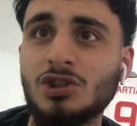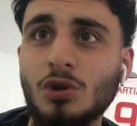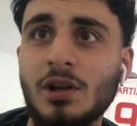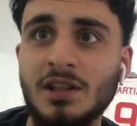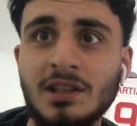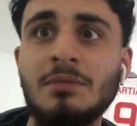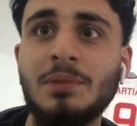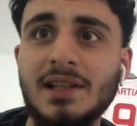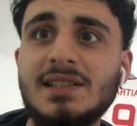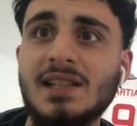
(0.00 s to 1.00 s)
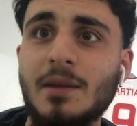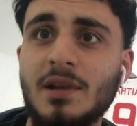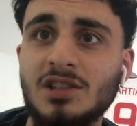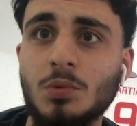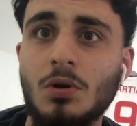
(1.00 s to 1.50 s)
sure he plays center
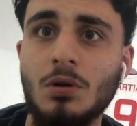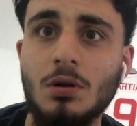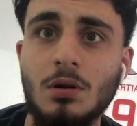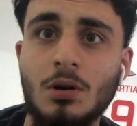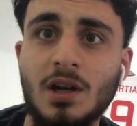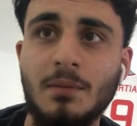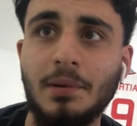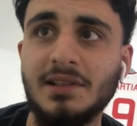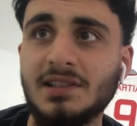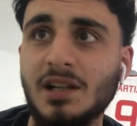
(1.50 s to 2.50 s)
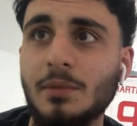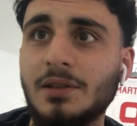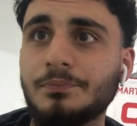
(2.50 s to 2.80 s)
mid as well, or can play center mid.